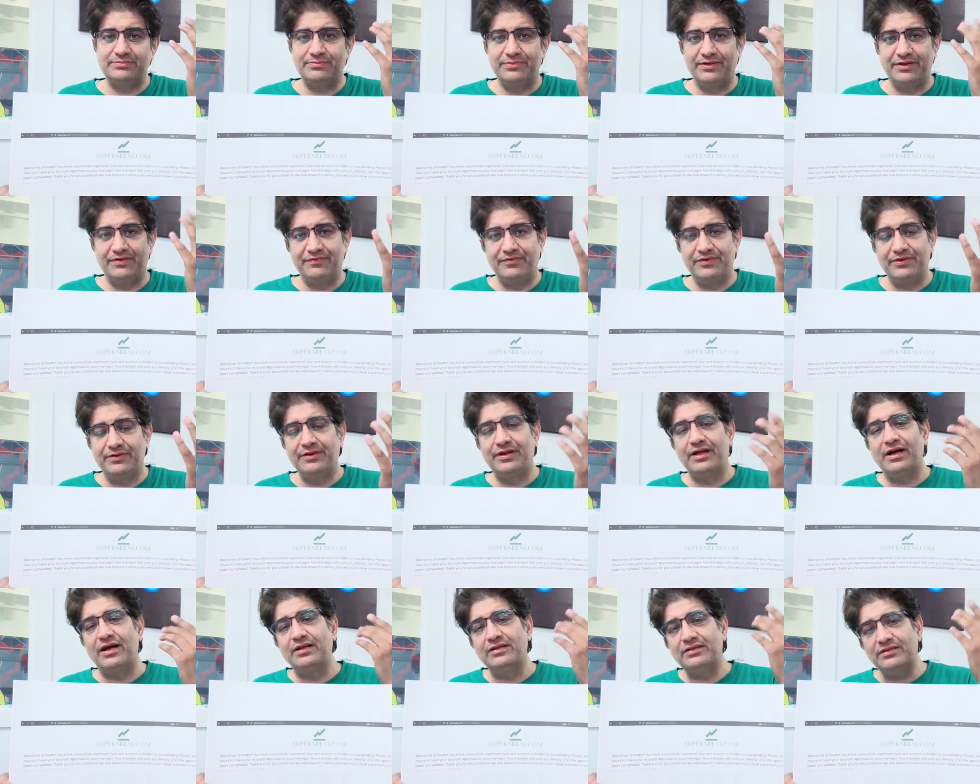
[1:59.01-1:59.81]
But if you're
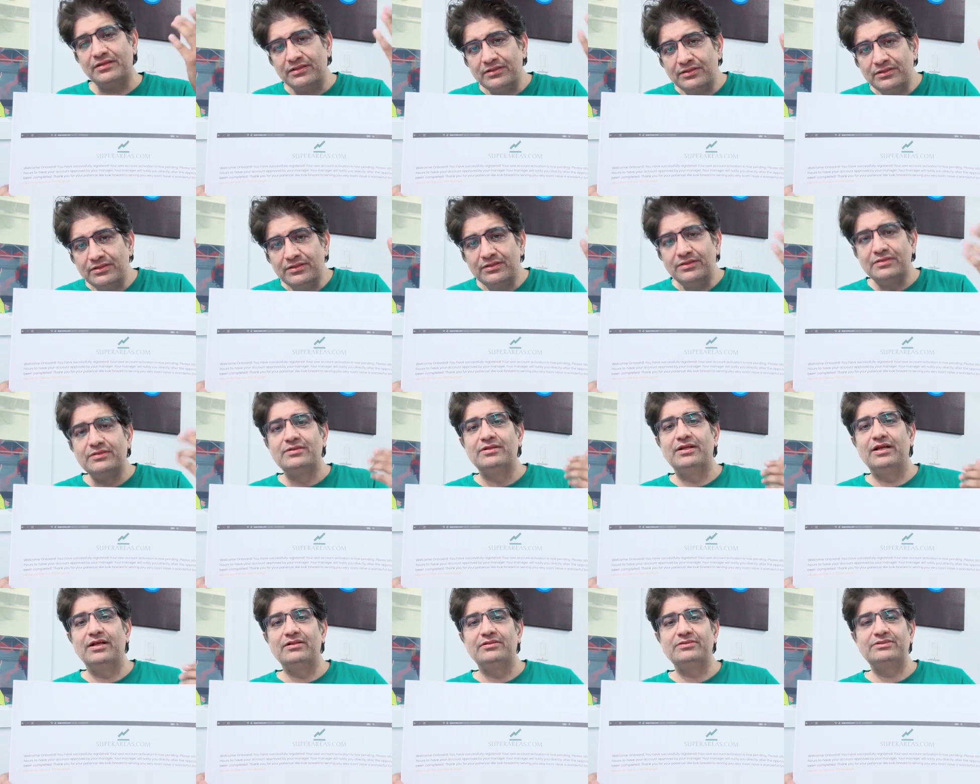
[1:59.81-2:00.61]
not,
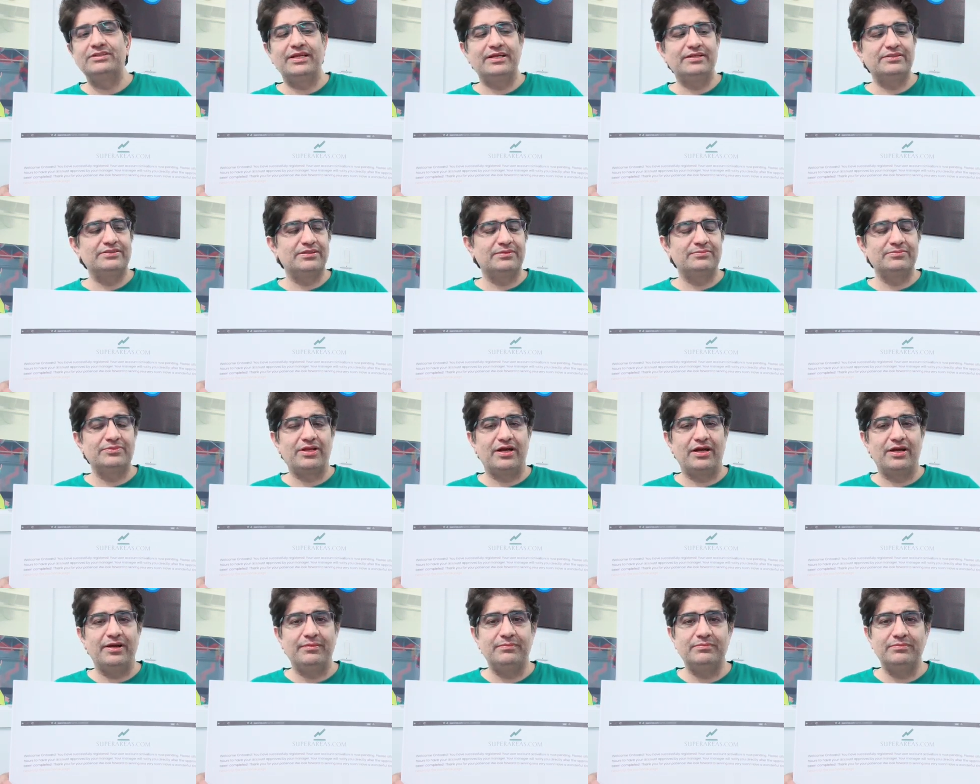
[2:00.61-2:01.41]
it'll take some
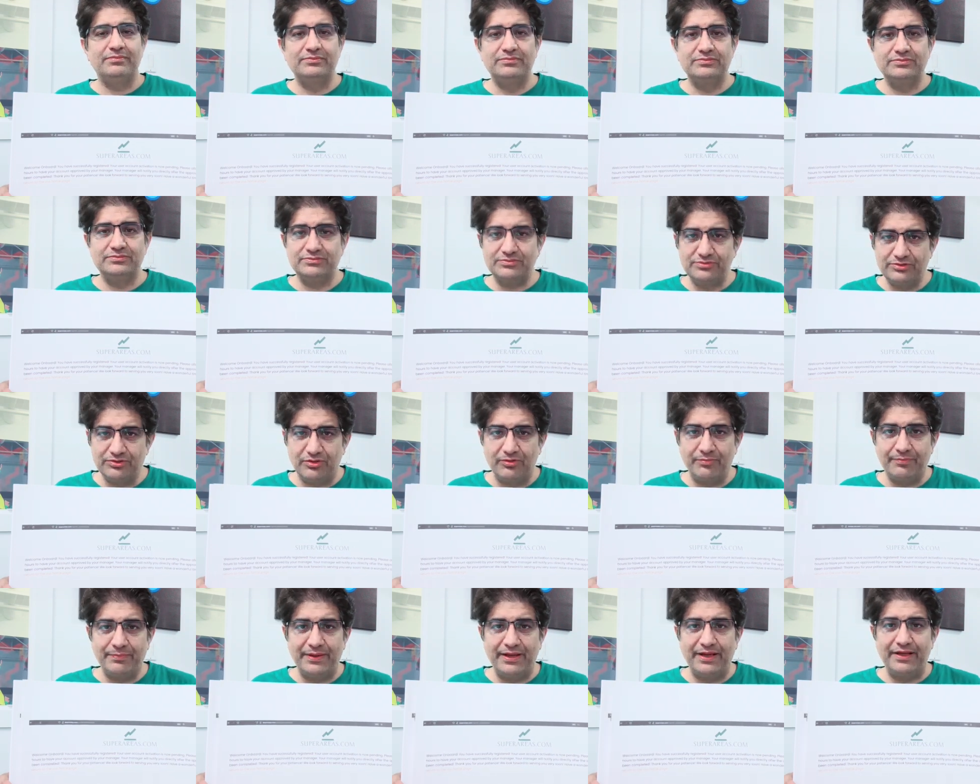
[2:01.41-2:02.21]
time.
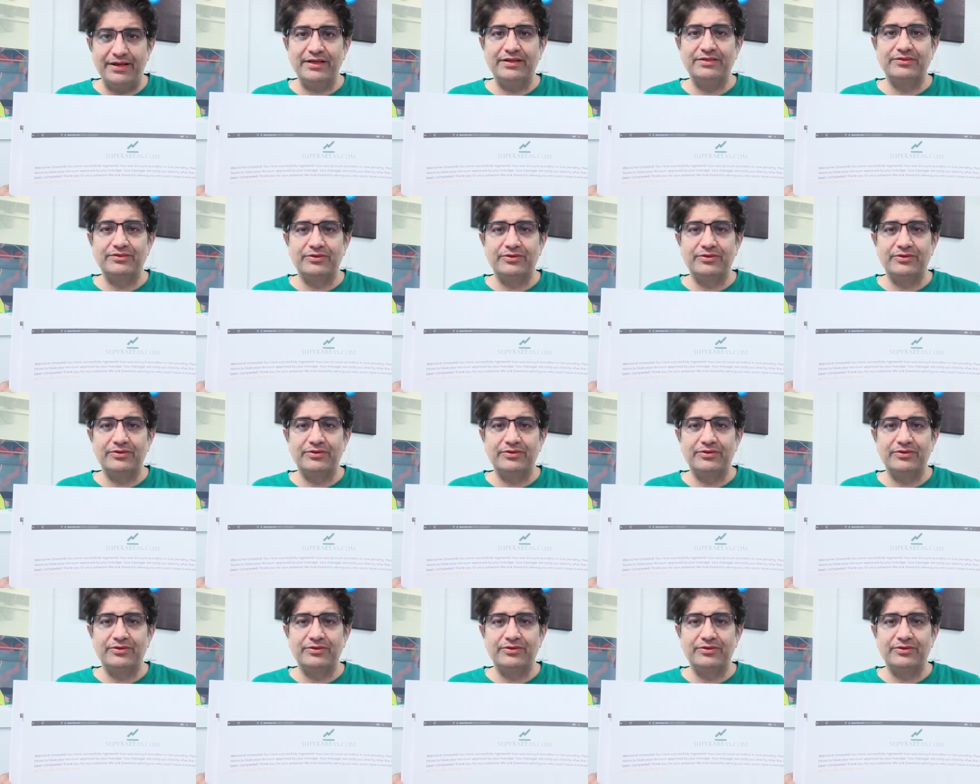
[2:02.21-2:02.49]
Don't panic,